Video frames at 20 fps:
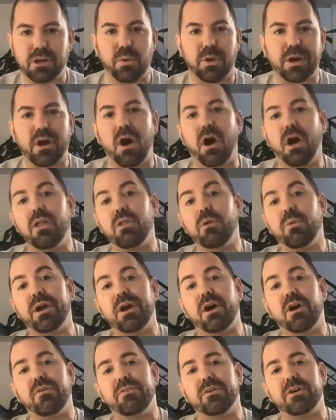going all the
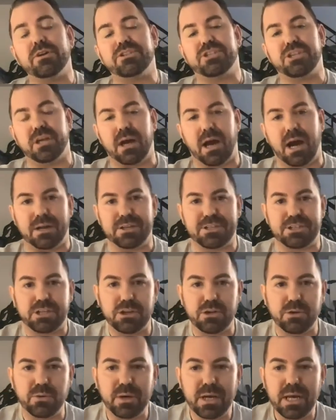way over
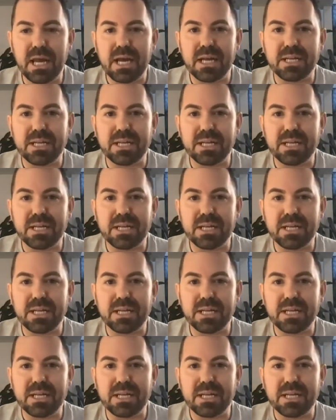to